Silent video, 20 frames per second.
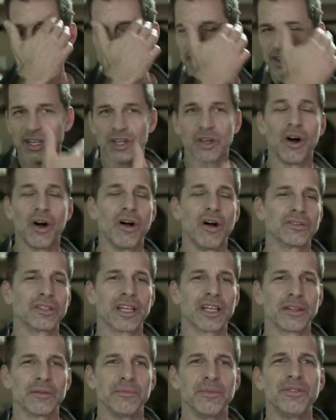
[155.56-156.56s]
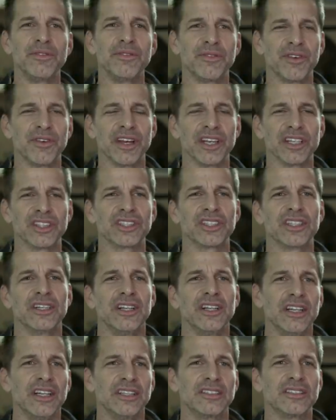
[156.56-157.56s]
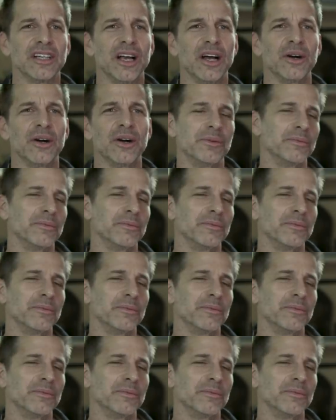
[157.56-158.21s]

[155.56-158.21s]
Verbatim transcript: call to get the movie finished. So, yeah.